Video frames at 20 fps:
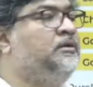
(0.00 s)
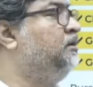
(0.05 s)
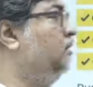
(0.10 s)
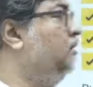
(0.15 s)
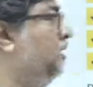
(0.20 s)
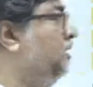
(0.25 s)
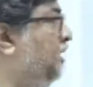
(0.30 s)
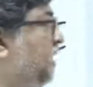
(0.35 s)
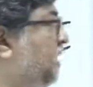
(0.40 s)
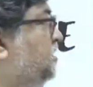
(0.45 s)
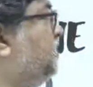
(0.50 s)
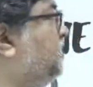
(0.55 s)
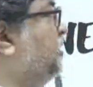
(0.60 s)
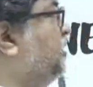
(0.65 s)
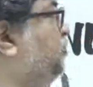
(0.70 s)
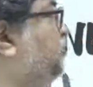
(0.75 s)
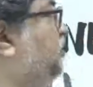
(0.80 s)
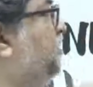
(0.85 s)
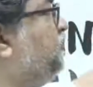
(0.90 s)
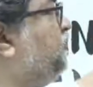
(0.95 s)
is a
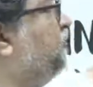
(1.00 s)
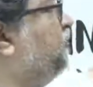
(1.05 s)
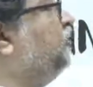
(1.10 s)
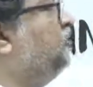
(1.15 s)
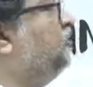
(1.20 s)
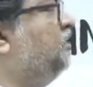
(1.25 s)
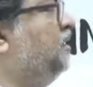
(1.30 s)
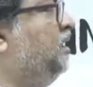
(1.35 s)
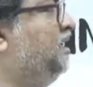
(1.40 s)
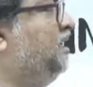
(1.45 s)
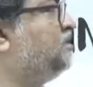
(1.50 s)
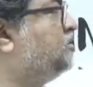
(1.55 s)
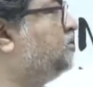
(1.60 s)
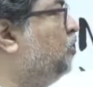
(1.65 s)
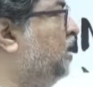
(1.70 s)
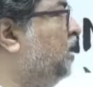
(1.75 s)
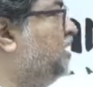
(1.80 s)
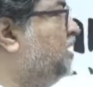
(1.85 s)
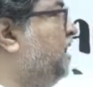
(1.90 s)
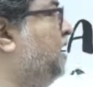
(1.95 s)
nutrition food, less
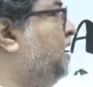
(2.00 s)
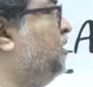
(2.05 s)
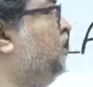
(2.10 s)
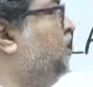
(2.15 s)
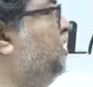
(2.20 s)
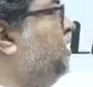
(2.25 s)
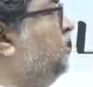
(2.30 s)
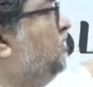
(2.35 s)
calorie,